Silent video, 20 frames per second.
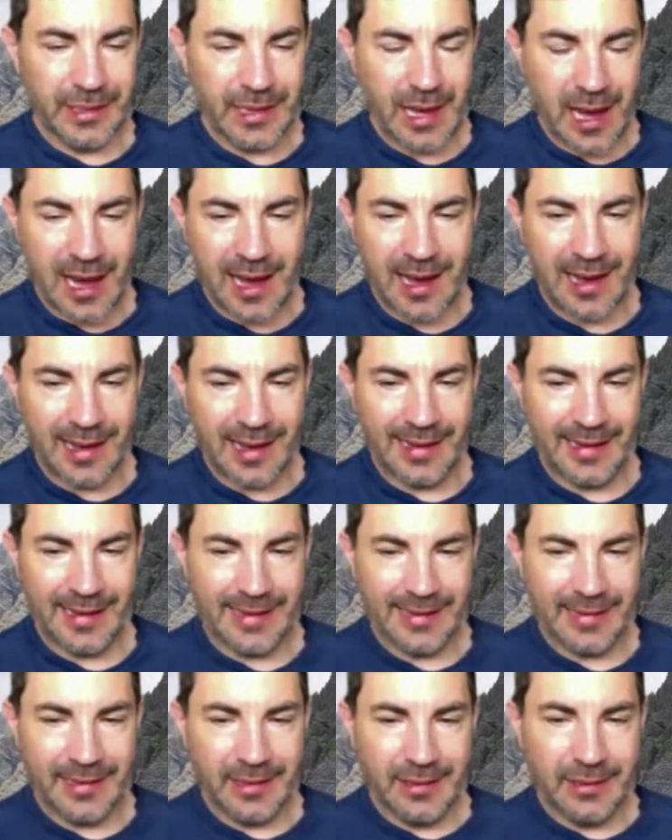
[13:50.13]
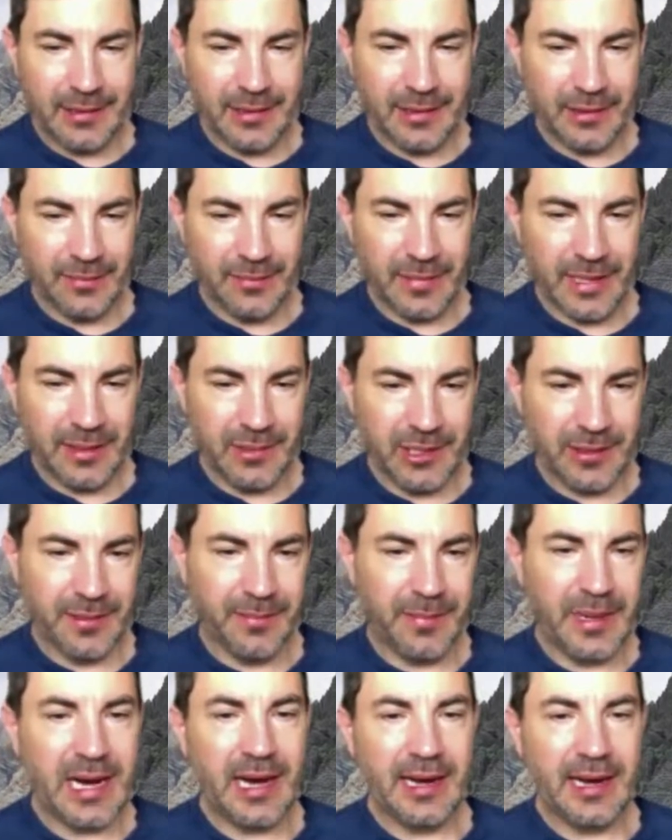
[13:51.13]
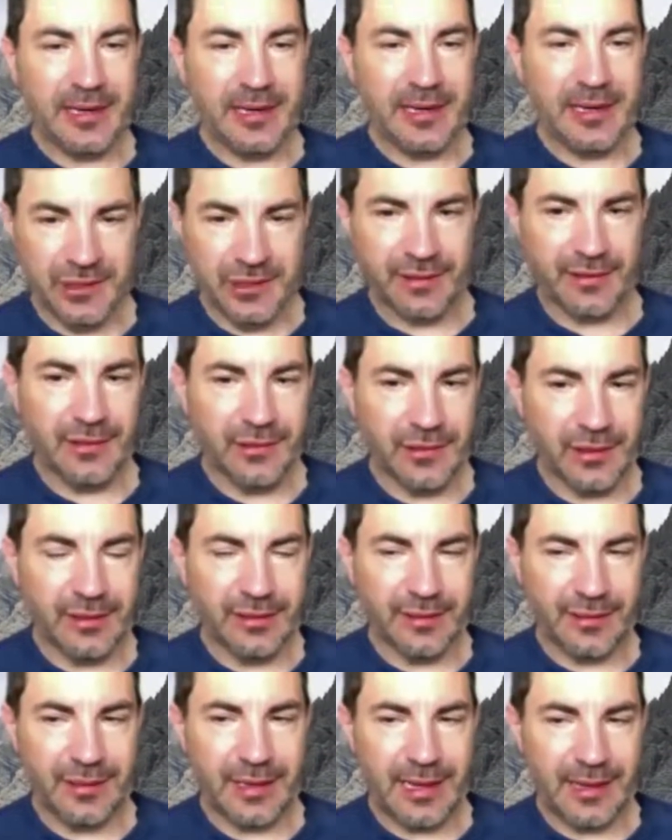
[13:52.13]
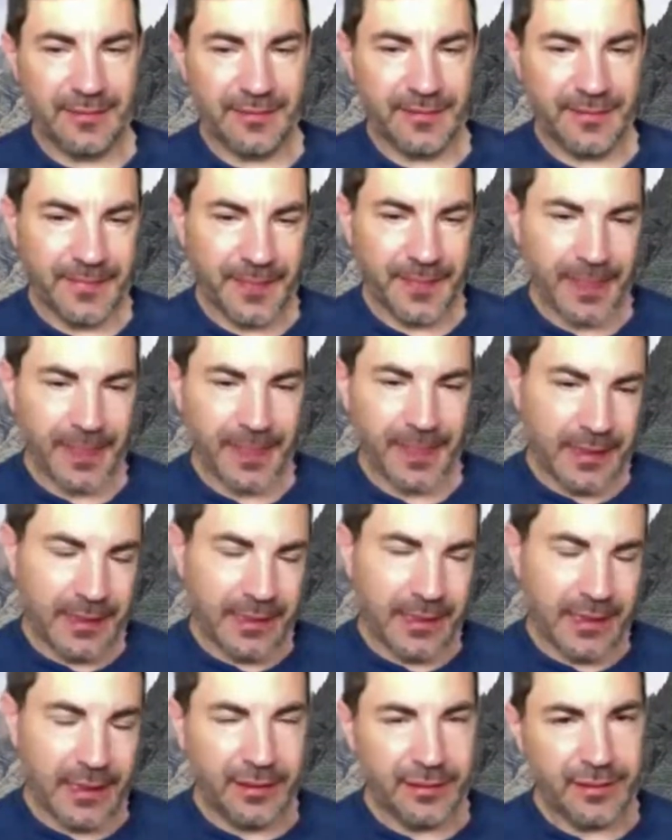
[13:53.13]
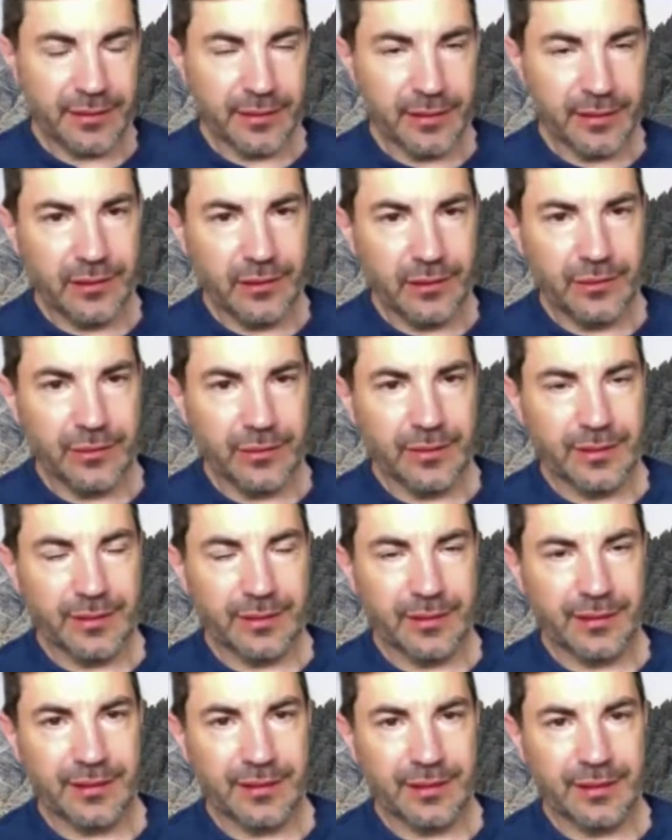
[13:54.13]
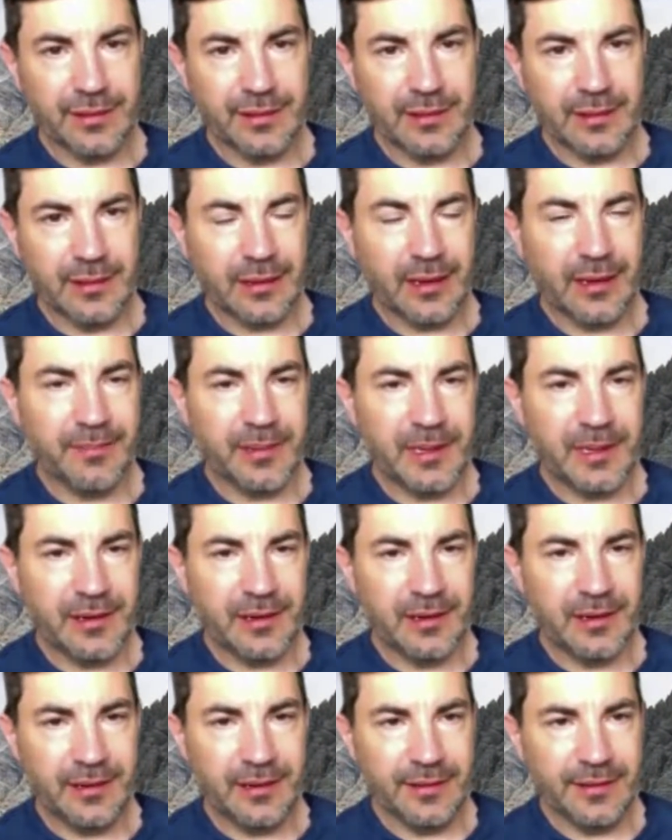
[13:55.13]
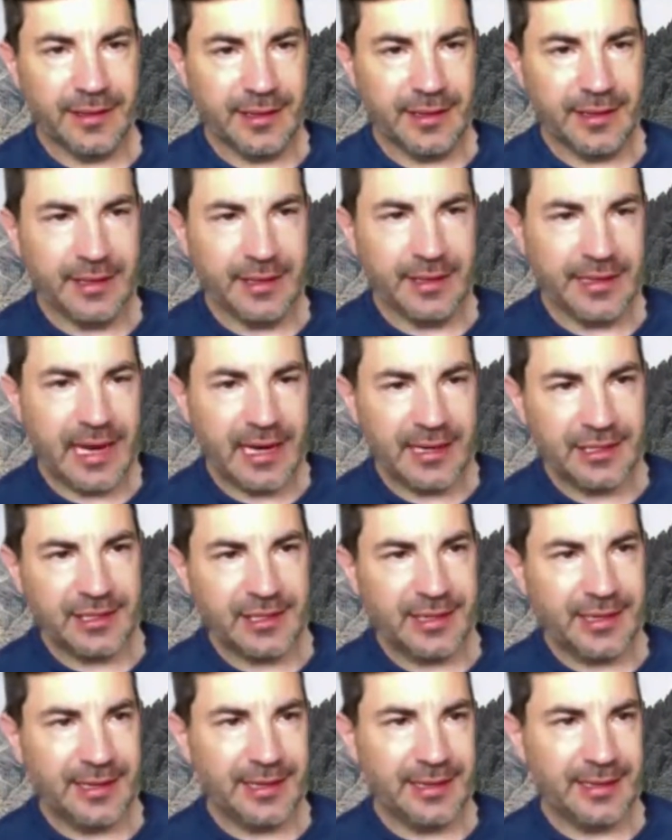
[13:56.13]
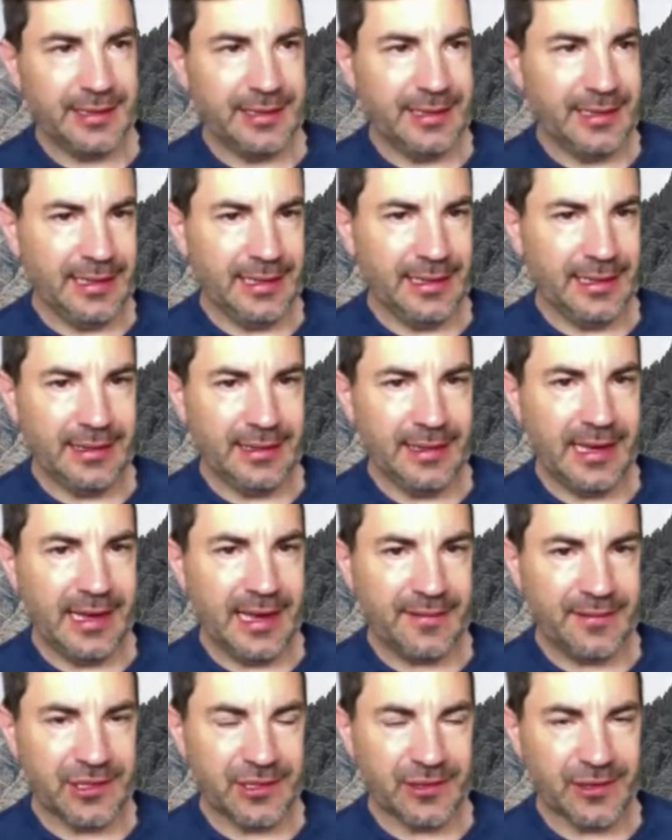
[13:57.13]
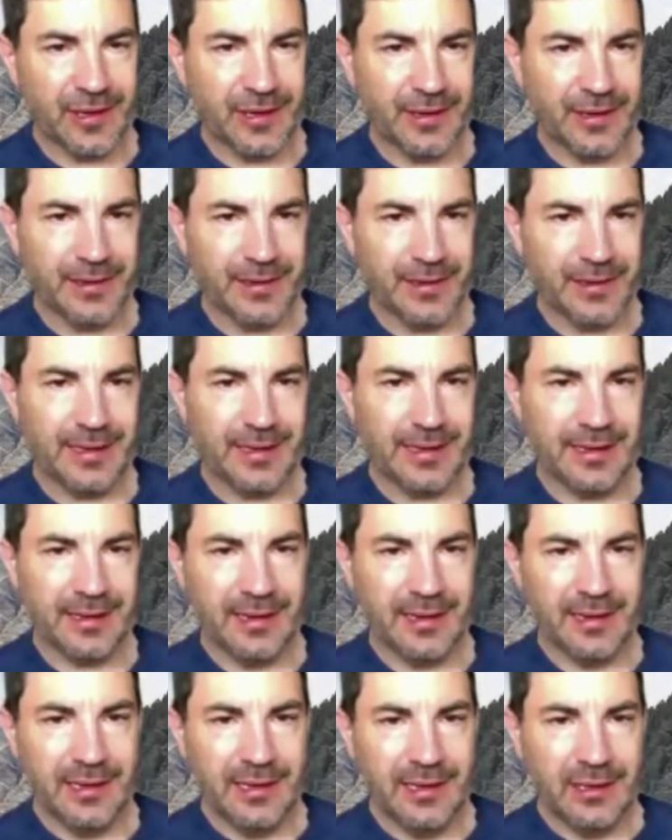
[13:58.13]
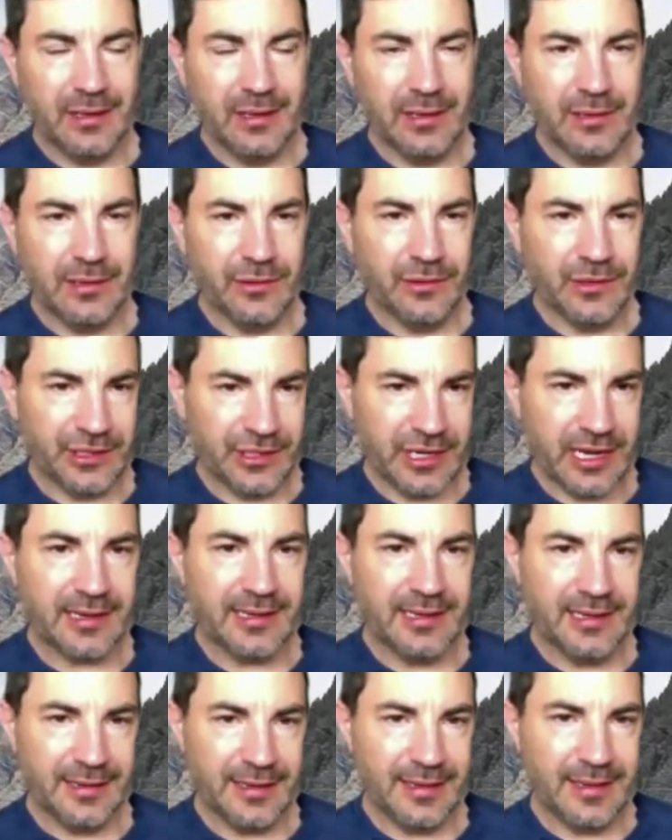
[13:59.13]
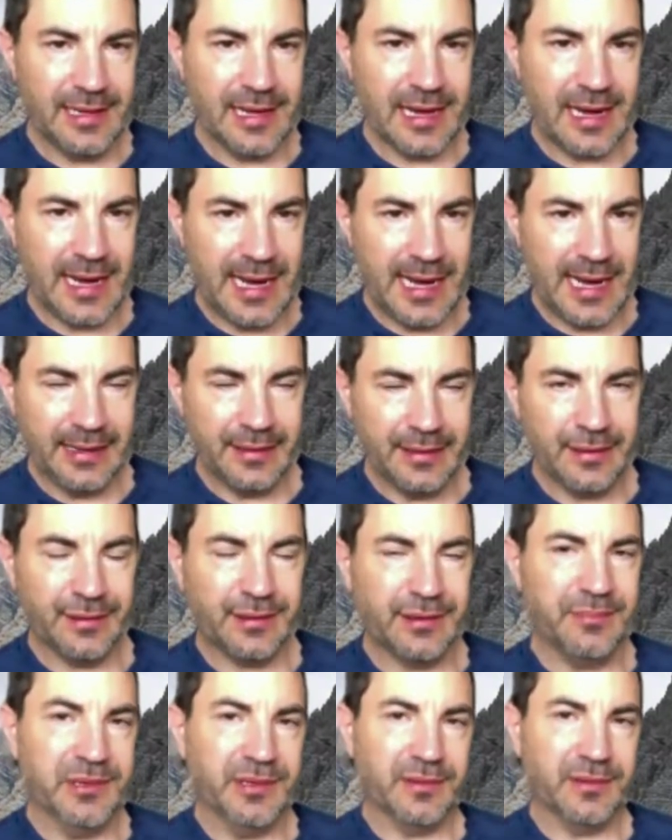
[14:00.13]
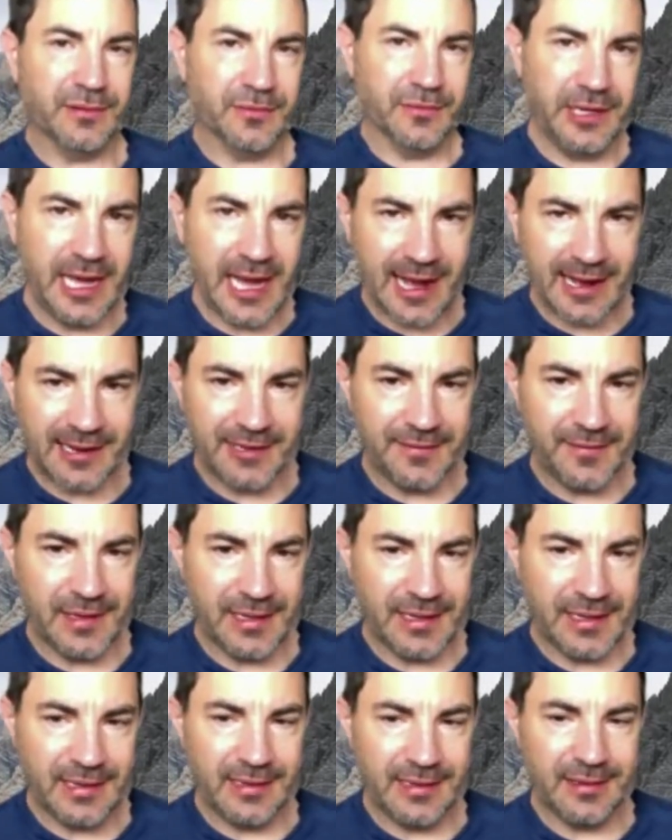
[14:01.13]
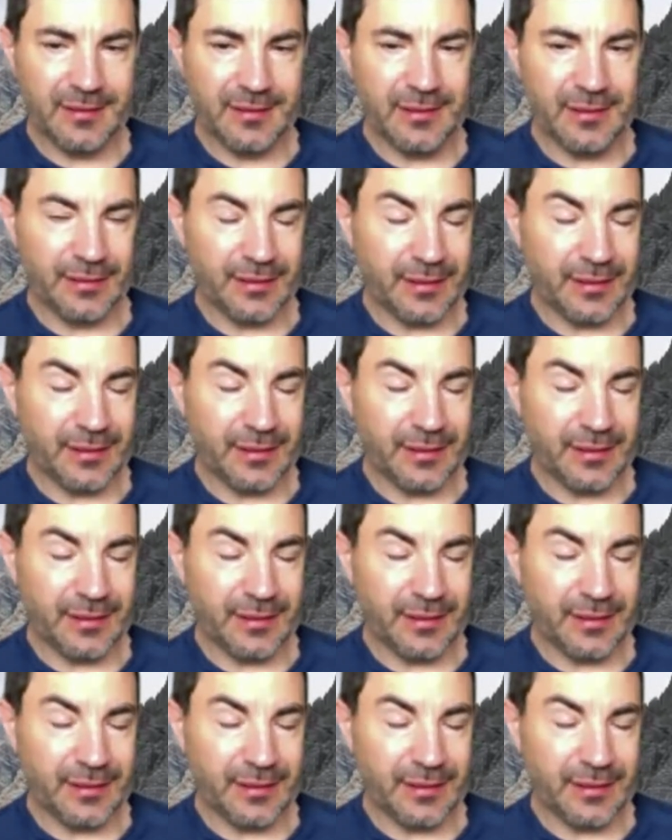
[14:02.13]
eye. Maybe the body will just do it itself. And so there's a company called Endogena, and they have a drug that you inject into the eye, and it's supposed to reactivate these